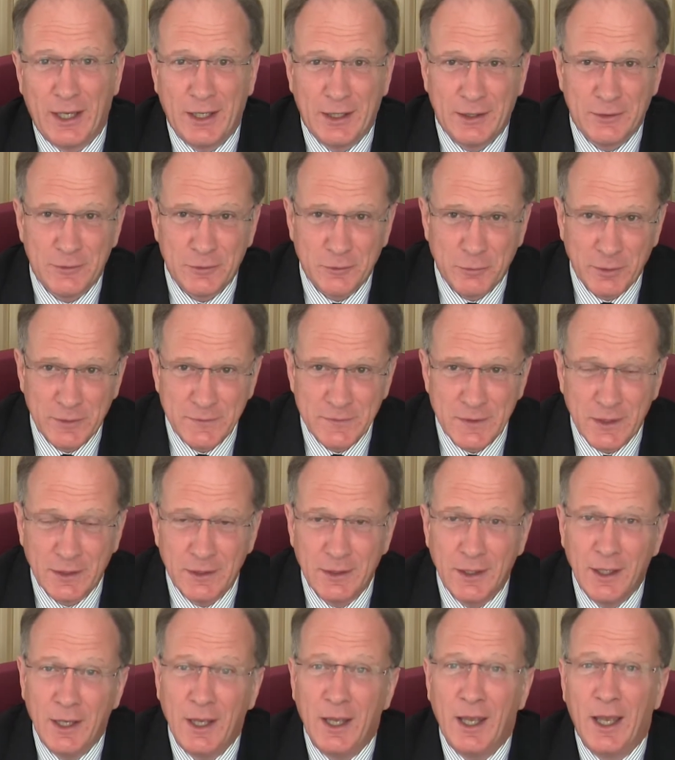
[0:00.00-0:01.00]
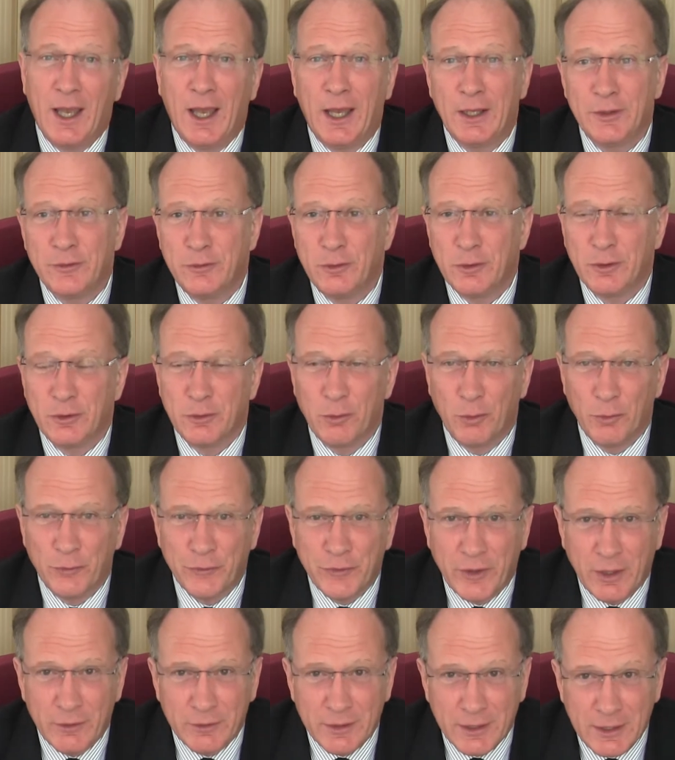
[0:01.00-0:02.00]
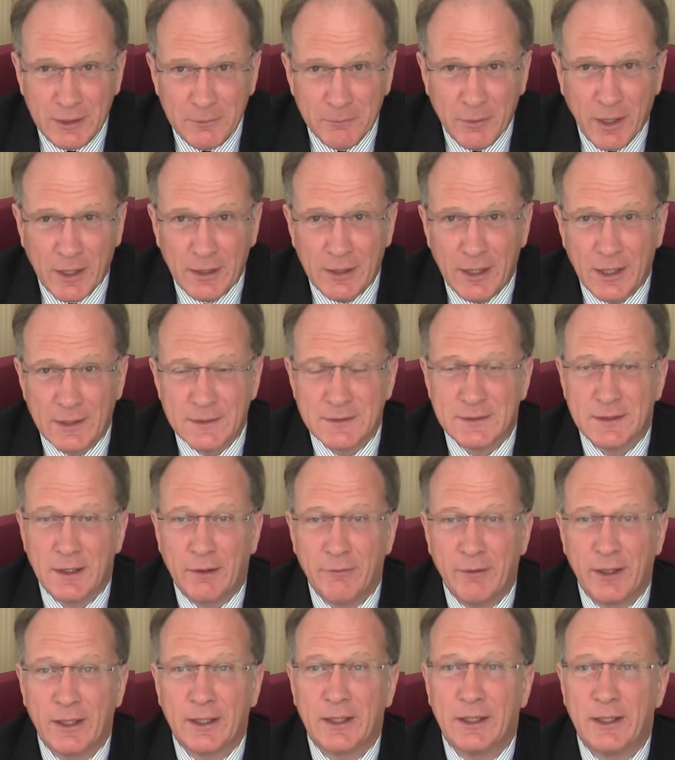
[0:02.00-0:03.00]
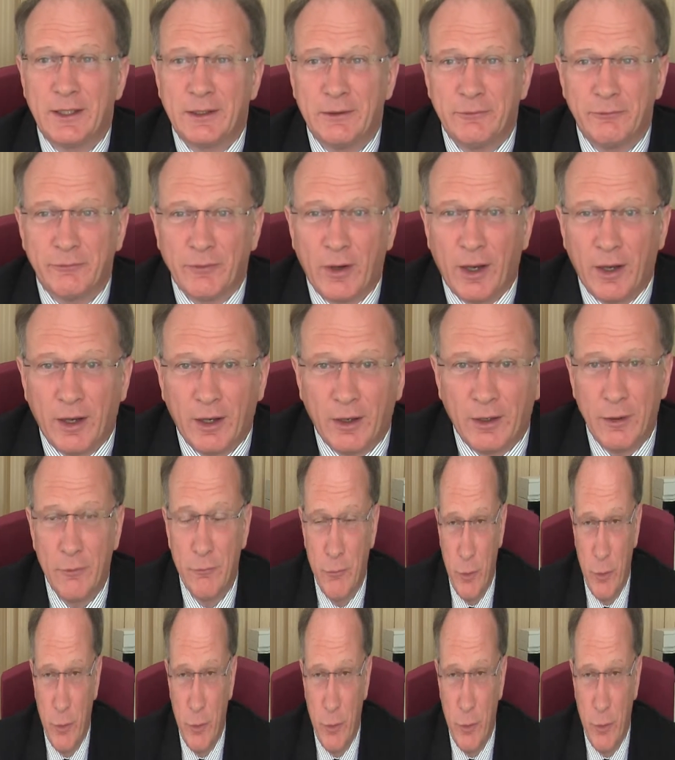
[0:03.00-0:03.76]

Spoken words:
and Twitter, and you can also email us directly via